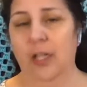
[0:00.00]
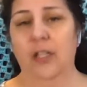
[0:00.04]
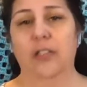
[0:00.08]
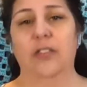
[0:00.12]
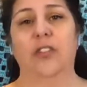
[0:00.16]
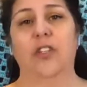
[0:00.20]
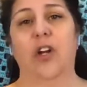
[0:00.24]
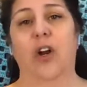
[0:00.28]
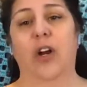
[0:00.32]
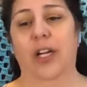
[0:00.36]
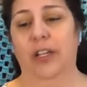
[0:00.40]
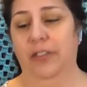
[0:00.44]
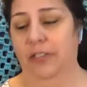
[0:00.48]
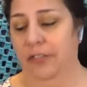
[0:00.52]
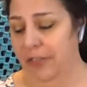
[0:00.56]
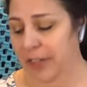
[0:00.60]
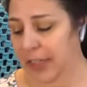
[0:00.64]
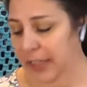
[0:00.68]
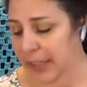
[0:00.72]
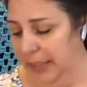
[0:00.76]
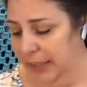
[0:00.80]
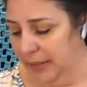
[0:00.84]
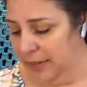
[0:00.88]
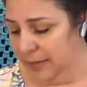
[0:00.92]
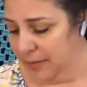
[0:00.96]
Sorry,
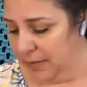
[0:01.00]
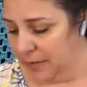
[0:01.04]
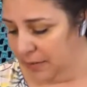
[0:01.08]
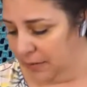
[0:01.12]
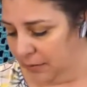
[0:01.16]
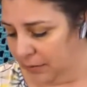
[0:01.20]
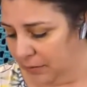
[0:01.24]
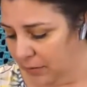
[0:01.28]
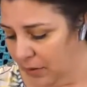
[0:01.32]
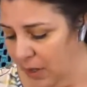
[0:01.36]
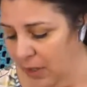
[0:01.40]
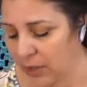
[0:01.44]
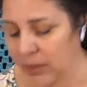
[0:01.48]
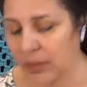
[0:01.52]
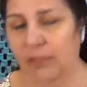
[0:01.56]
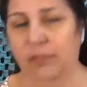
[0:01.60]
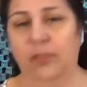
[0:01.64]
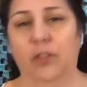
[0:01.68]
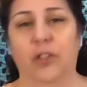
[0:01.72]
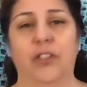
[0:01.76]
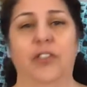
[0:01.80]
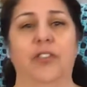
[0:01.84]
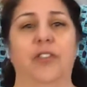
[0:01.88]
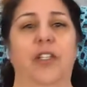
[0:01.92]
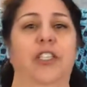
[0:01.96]
Figgy is on the
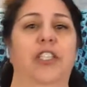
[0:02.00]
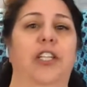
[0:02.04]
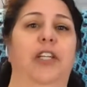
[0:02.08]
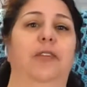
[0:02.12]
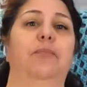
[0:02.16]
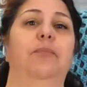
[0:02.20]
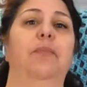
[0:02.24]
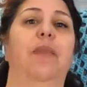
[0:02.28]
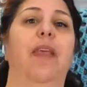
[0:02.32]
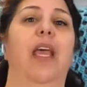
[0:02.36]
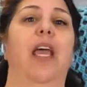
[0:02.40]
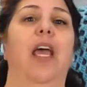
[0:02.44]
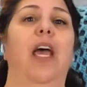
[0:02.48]
floor stretching.